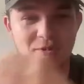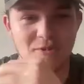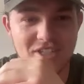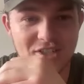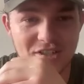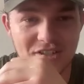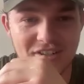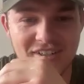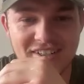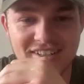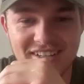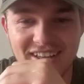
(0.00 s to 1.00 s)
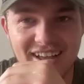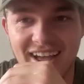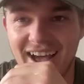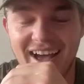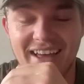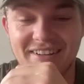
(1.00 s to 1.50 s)
musician,
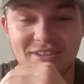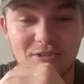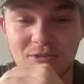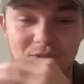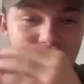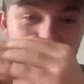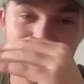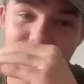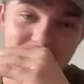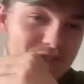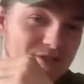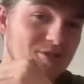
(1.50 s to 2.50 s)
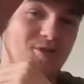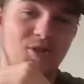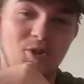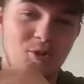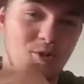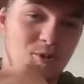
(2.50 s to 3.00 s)
and you could just
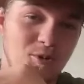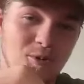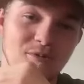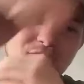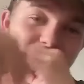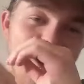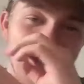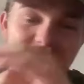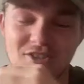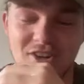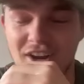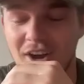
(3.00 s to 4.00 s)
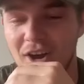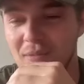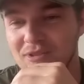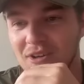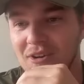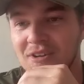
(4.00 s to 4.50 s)
fly straight
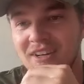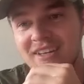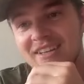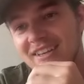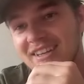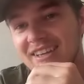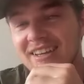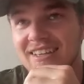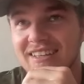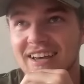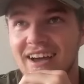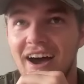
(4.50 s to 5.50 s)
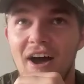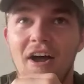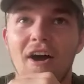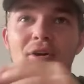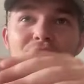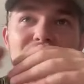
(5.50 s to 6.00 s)
up. So yeah,
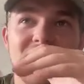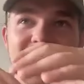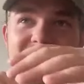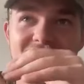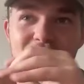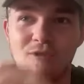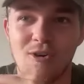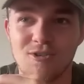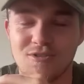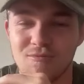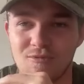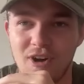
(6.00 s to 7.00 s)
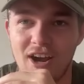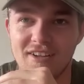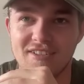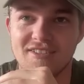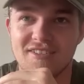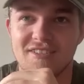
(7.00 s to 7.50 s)
I, I don't think there's any wrongs and
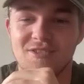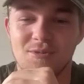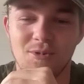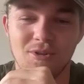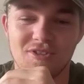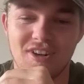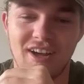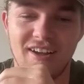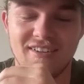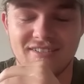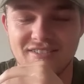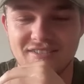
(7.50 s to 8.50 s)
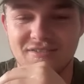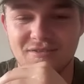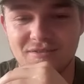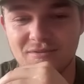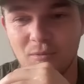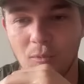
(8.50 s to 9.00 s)
rights towards like
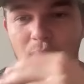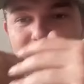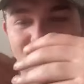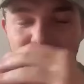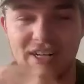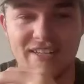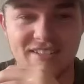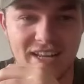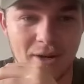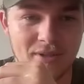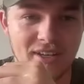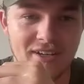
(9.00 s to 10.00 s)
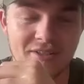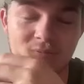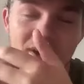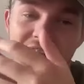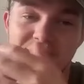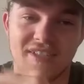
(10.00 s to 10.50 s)
what to release nowadays.
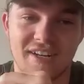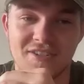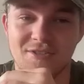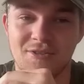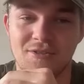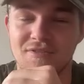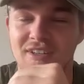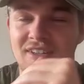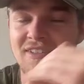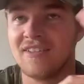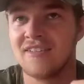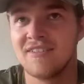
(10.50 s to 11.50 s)
But I think that's a good thing.